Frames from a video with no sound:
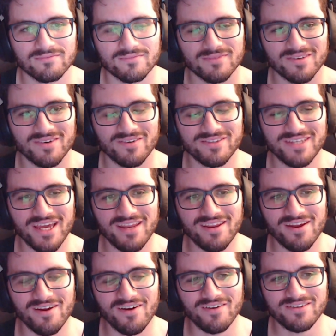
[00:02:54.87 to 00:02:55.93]
Oh, he's getting
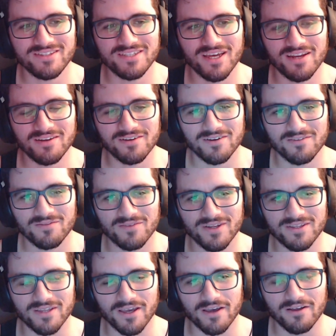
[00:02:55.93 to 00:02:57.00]
there. Oh, she's getting... What
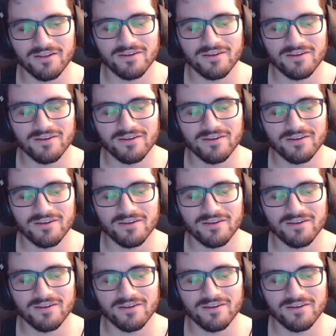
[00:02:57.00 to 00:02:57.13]
the hell?